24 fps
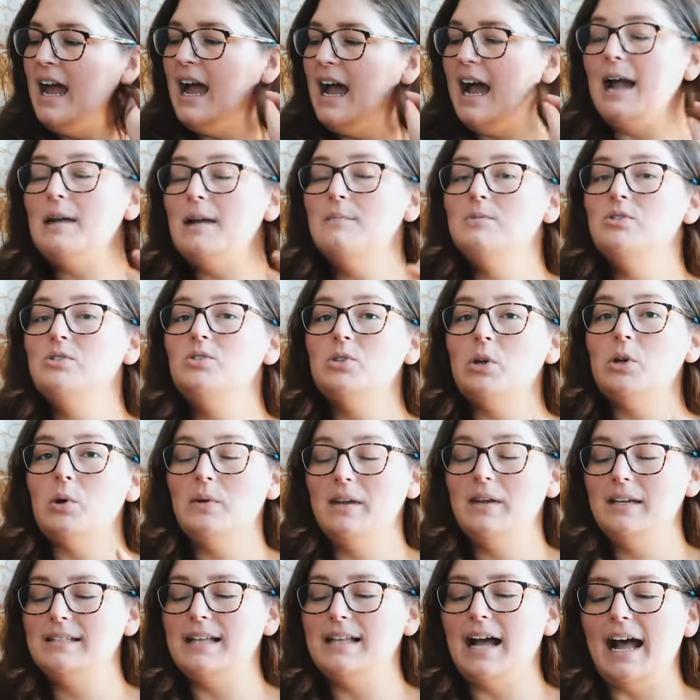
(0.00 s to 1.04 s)
I'm so
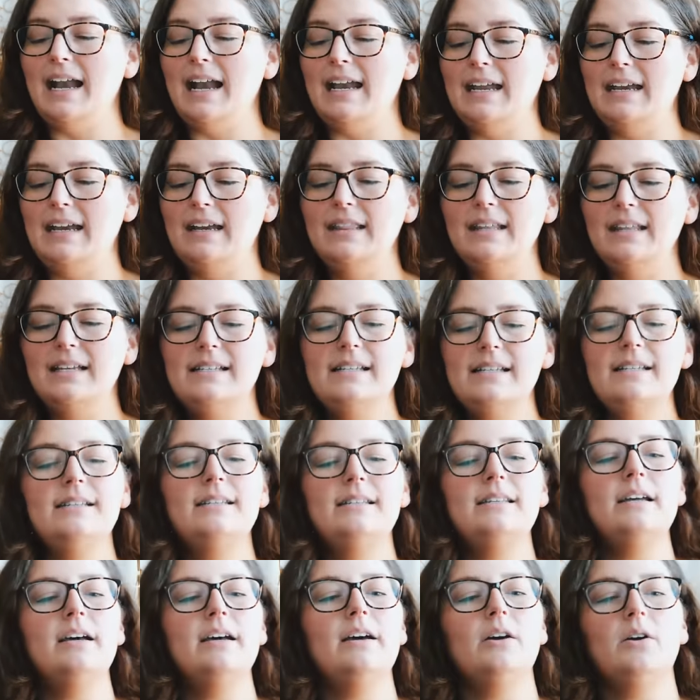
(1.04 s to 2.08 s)
excited. This
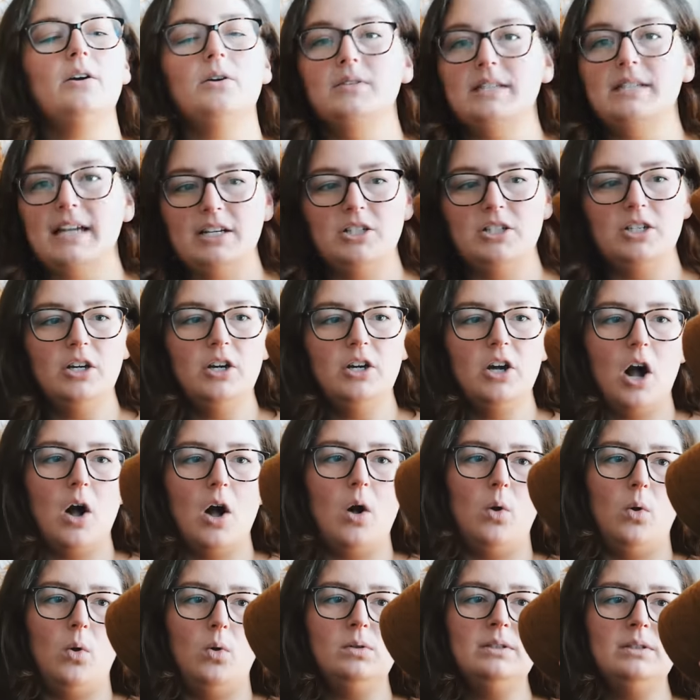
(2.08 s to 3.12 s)
is the Cosecha
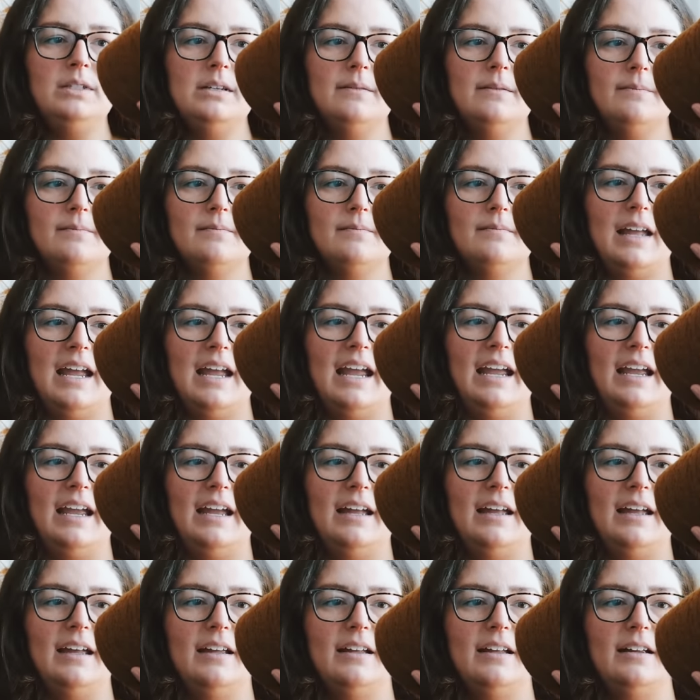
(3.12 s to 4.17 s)
Gold.
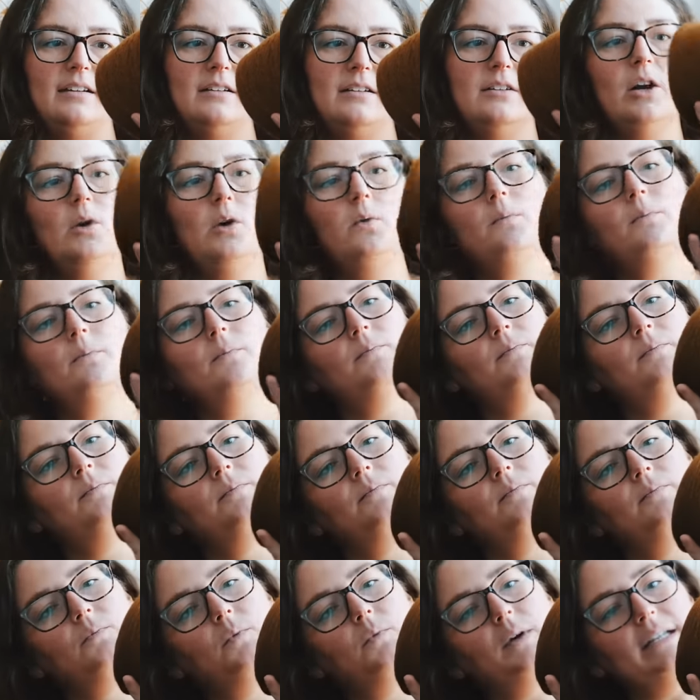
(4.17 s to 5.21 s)
And nope,
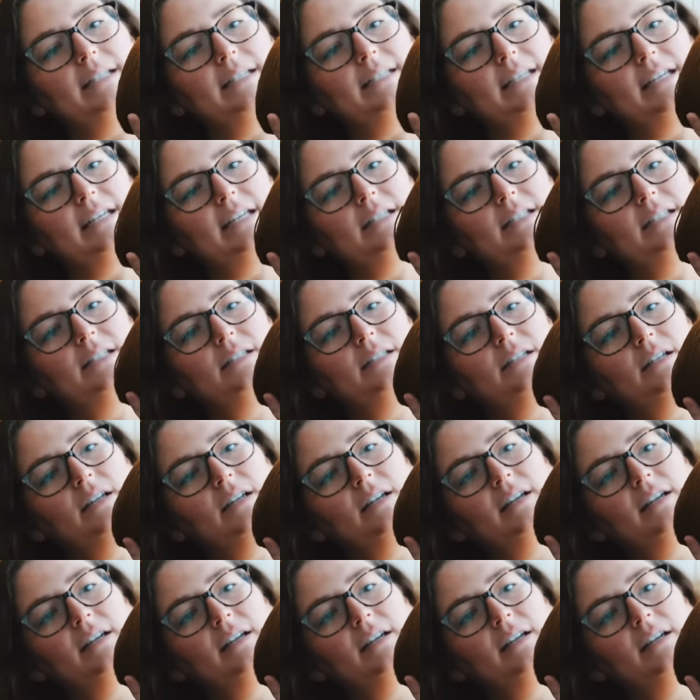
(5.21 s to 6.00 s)
what is this?